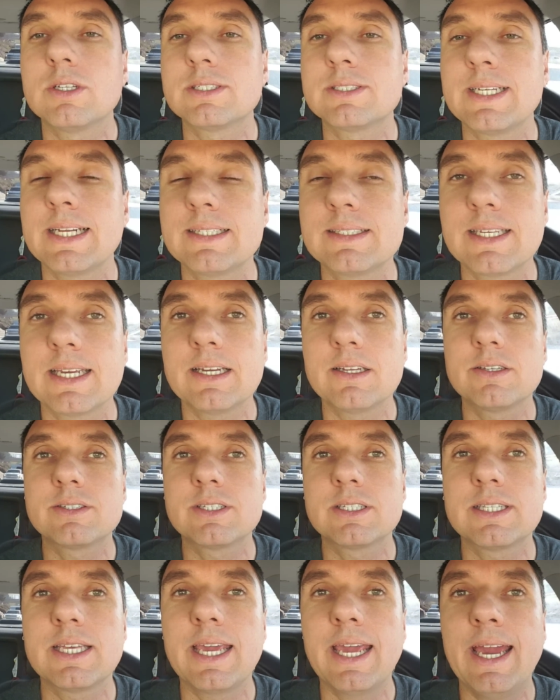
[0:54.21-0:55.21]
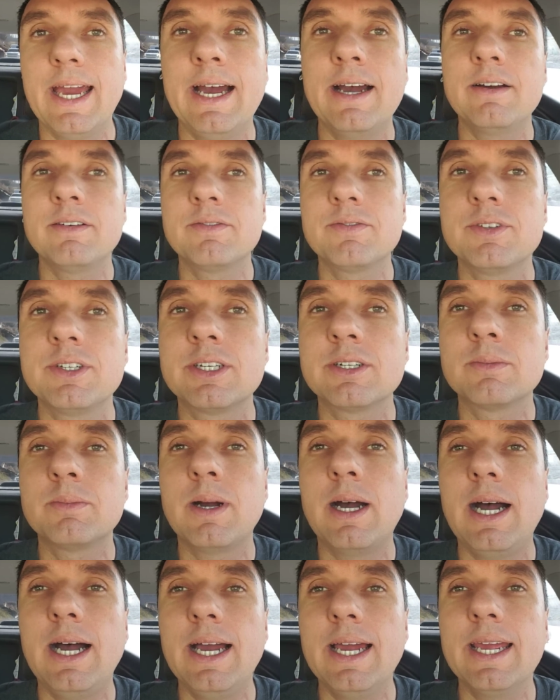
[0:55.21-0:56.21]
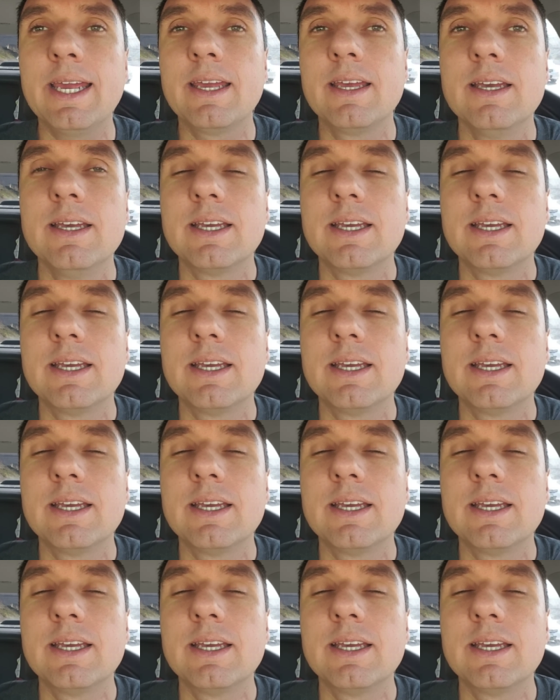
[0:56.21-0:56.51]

estate sales that they have nearby,